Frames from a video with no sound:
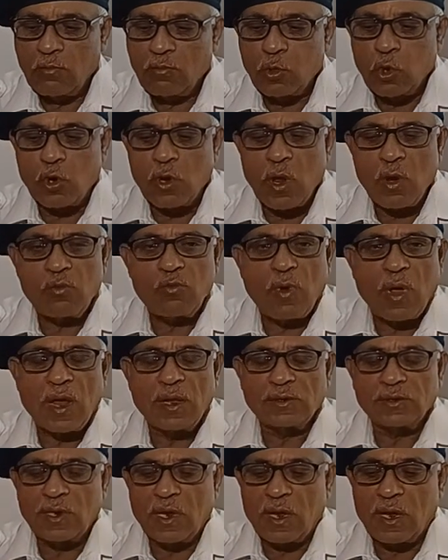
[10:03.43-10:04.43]
Blowdown
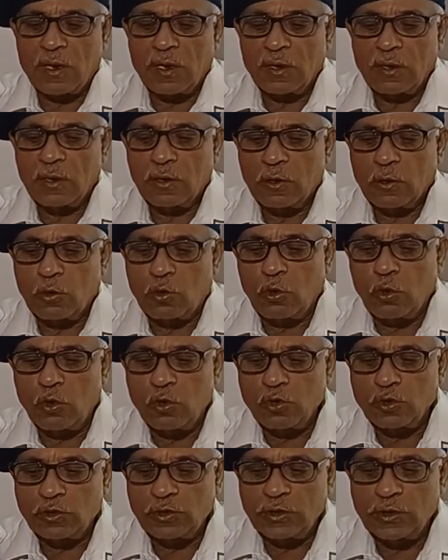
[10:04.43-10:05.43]
valves are
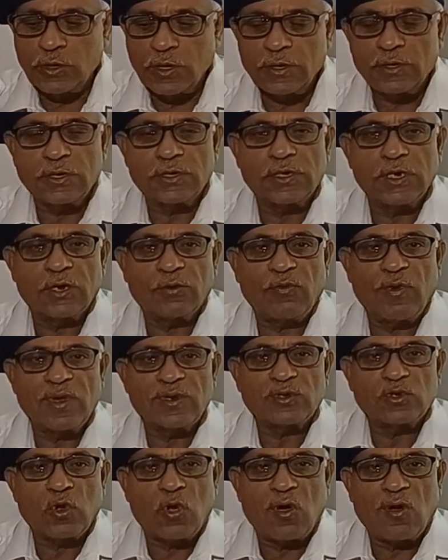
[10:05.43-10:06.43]
closed in the
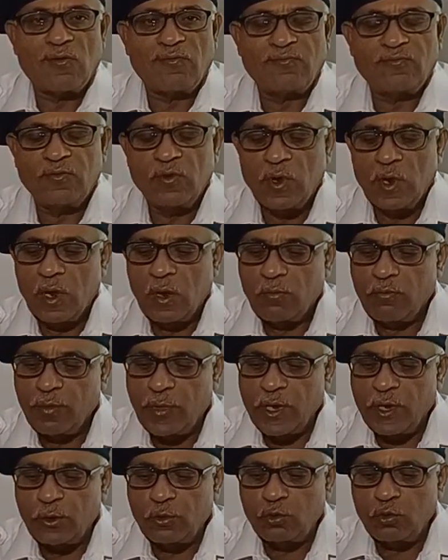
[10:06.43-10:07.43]
sequence of
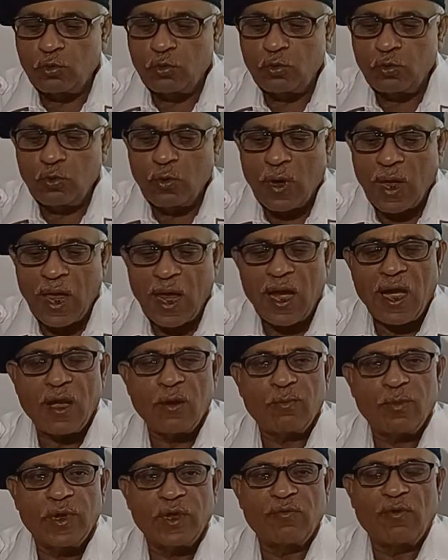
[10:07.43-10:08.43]
B2
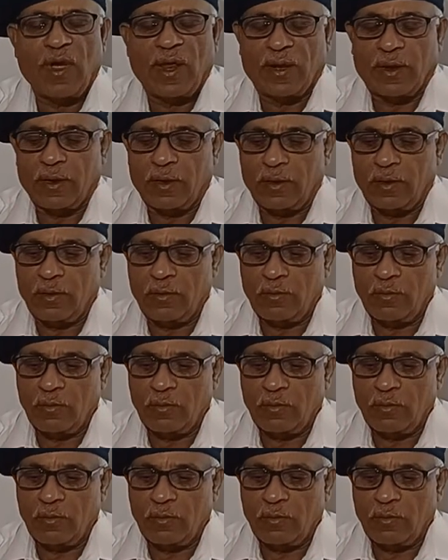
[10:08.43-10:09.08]
and B1.